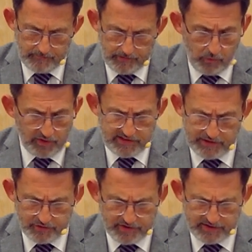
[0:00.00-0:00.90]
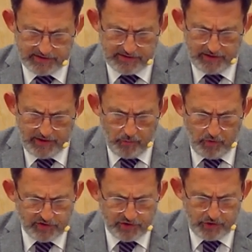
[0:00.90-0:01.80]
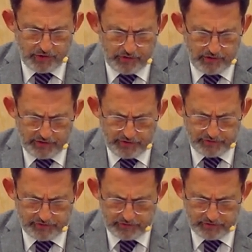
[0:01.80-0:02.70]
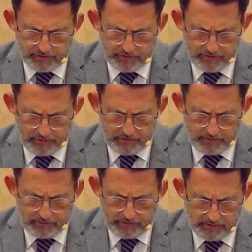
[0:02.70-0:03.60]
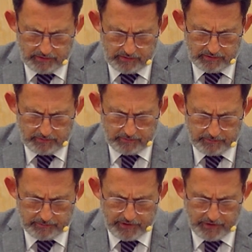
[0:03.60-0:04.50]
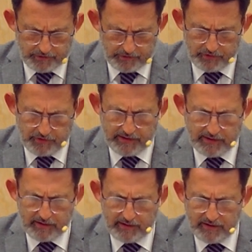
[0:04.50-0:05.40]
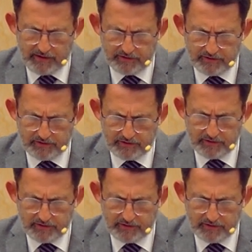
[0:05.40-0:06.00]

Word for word: One's interested, one's curious, but the other couldn't care less.